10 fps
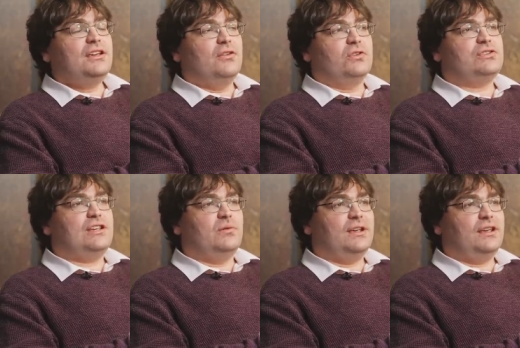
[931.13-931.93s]
You're on a
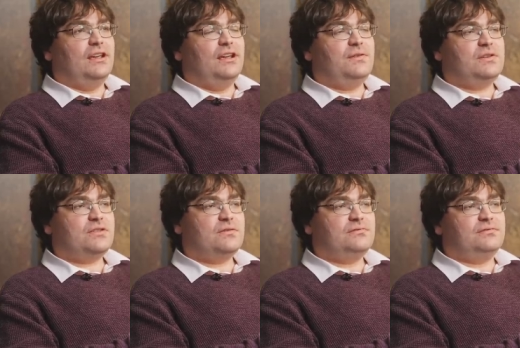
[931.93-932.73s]
sticky wicket. If you
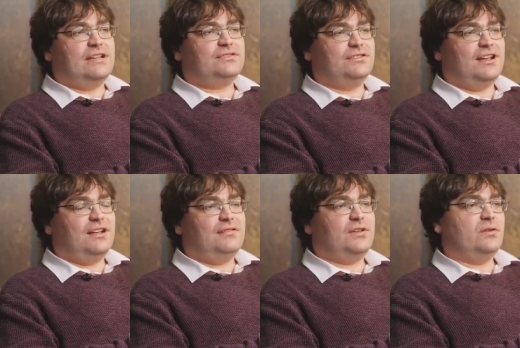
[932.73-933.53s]
sell less than that,